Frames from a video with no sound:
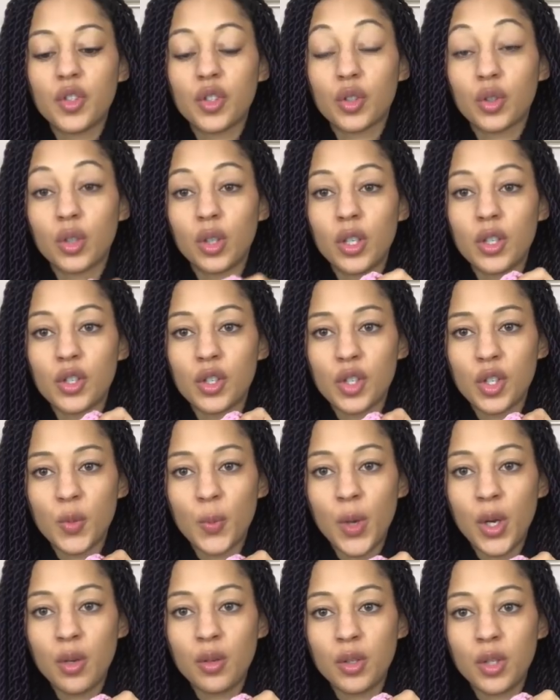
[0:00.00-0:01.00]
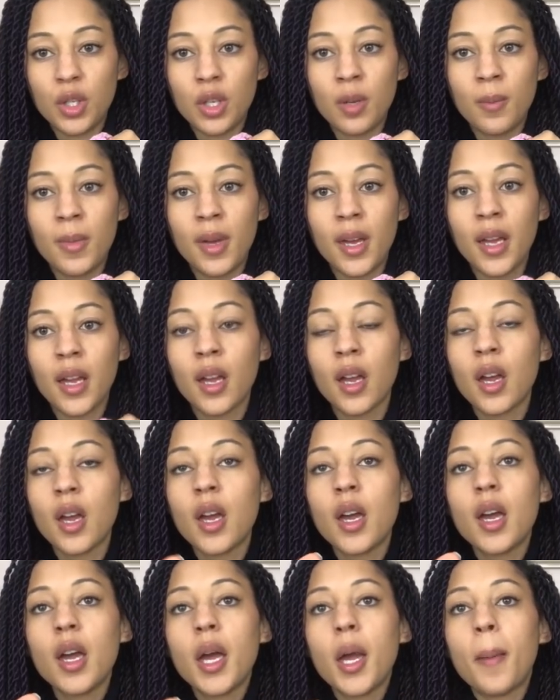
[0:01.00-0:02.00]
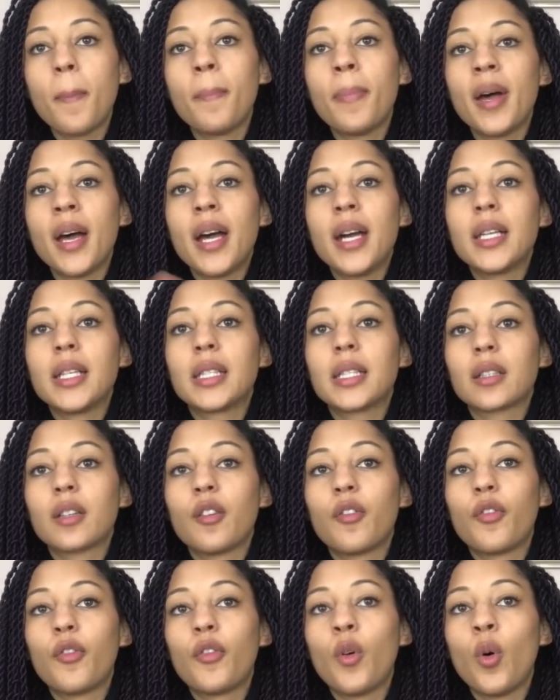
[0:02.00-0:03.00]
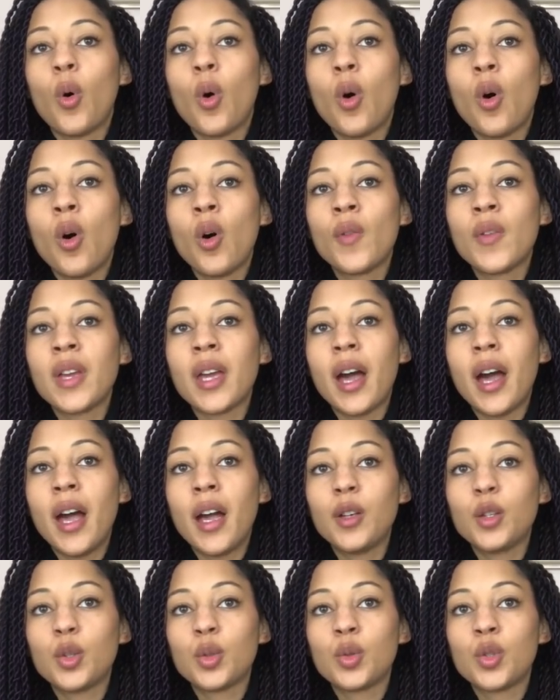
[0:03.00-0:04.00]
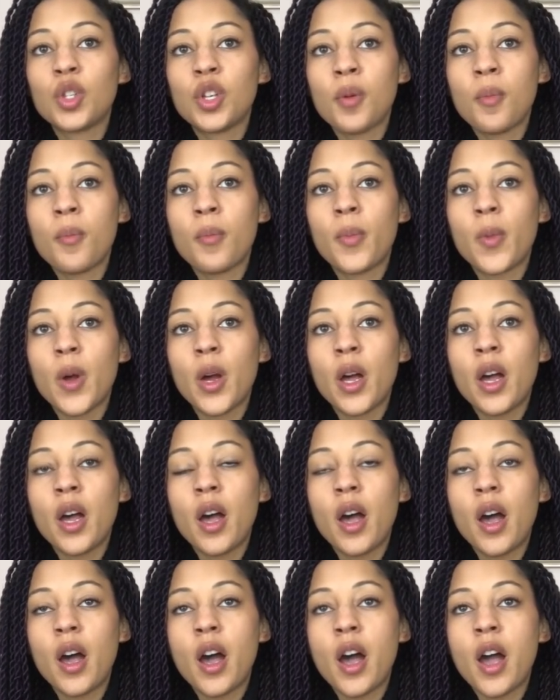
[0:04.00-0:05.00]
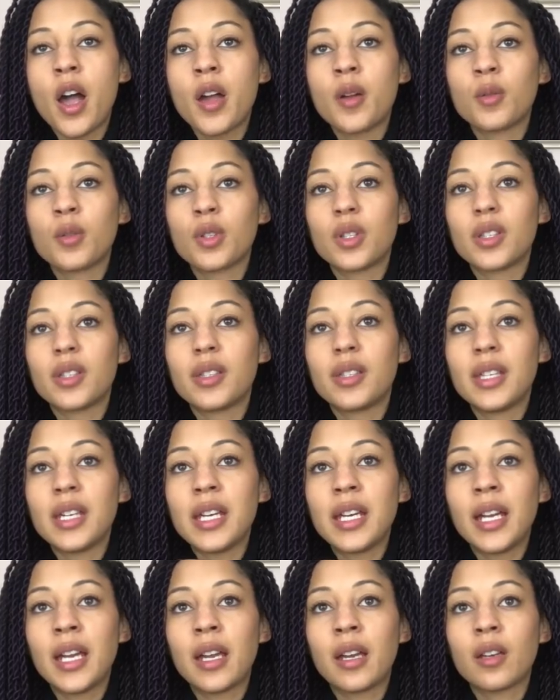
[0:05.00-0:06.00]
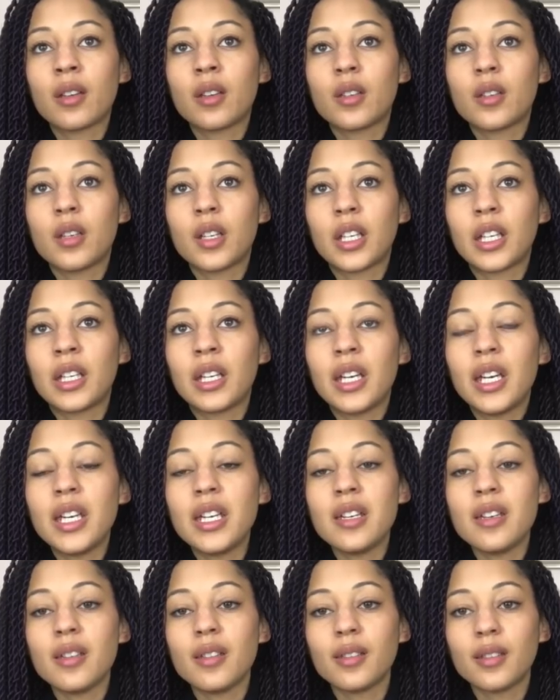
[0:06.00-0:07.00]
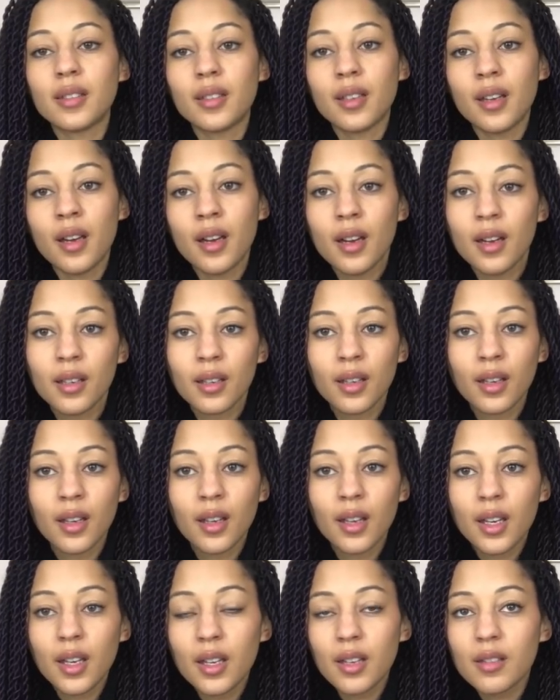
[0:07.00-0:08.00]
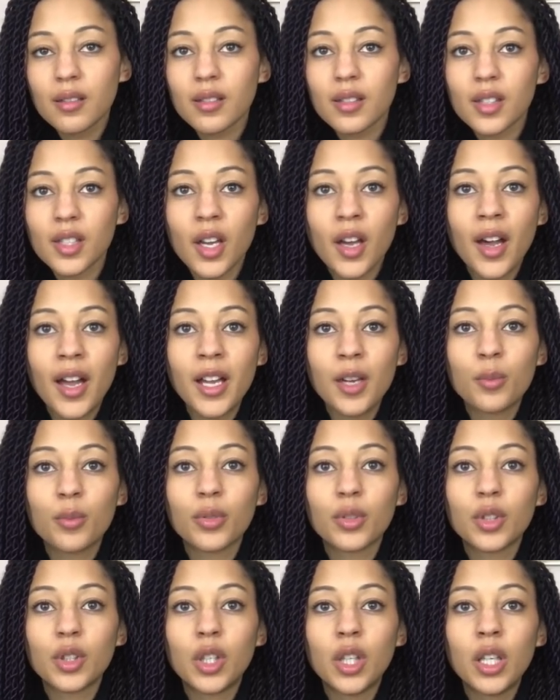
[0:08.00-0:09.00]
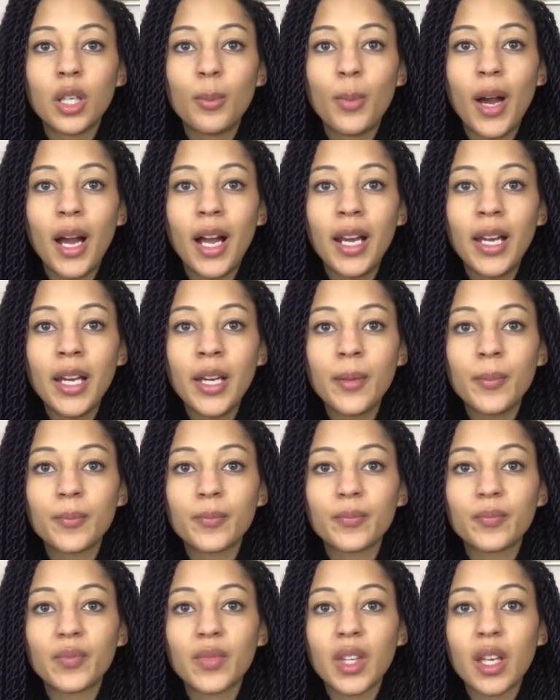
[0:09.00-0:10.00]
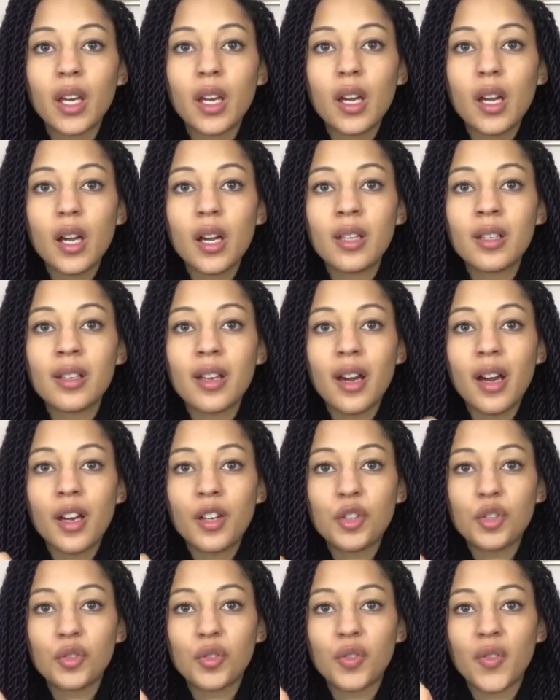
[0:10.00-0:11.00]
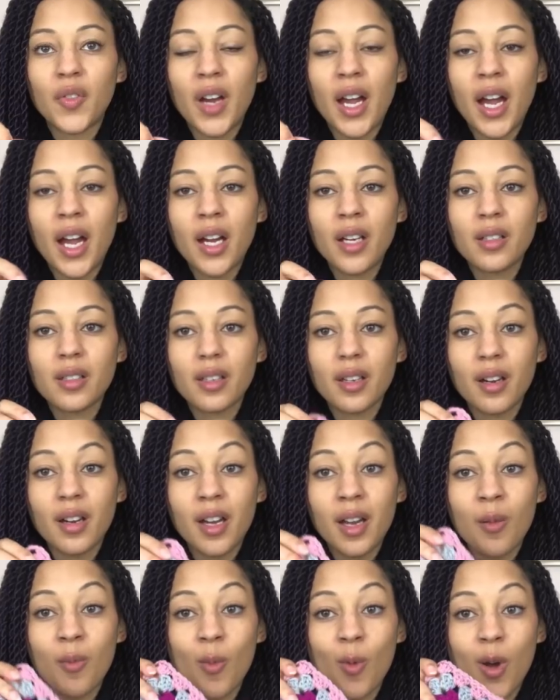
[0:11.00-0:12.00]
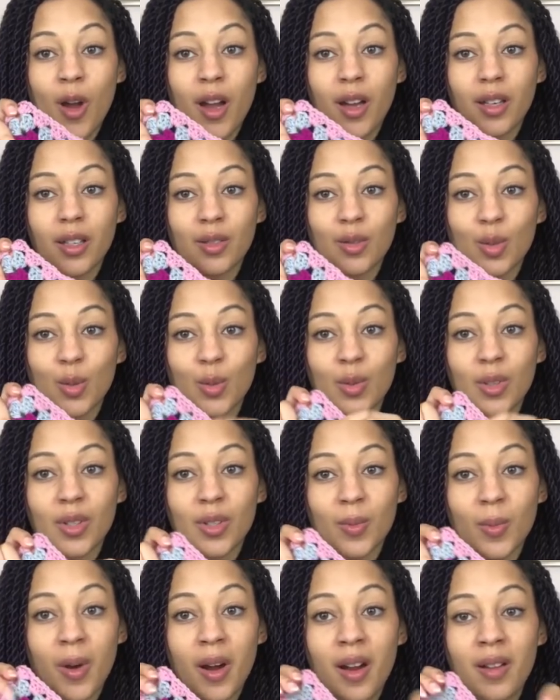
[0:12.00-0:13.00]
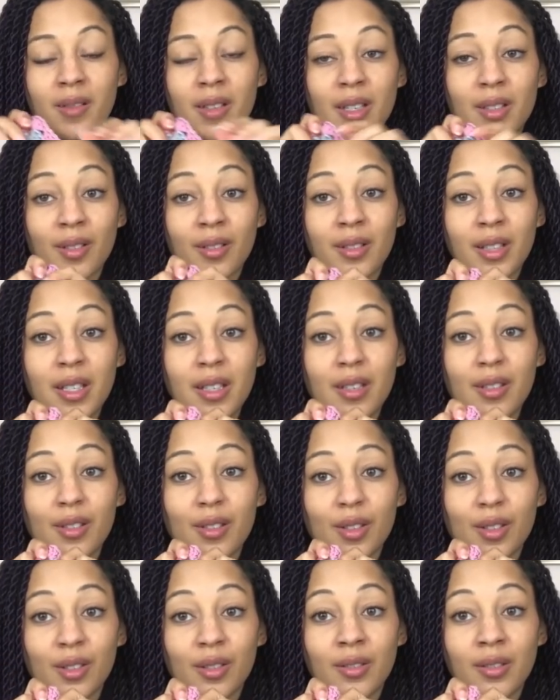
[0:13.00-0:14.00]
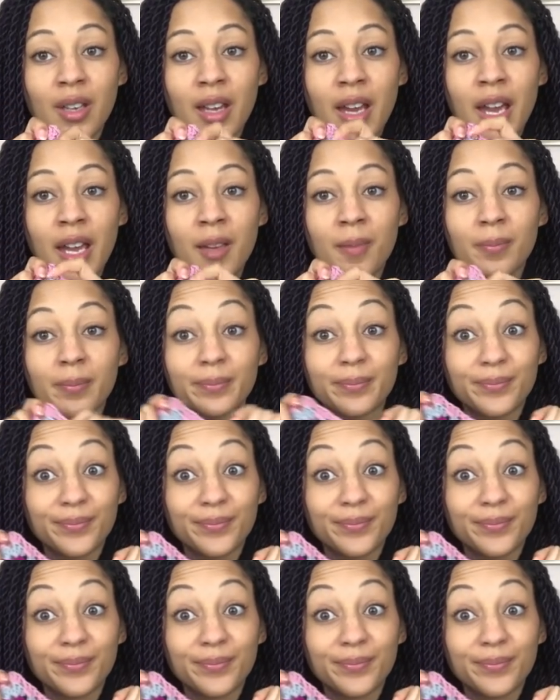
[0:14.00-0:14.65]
just colours that spoke to me, but for the actual jumper I was seeing like an Easter type colour palette. In actual fact, I am working towards wearing this on Easter Sunday.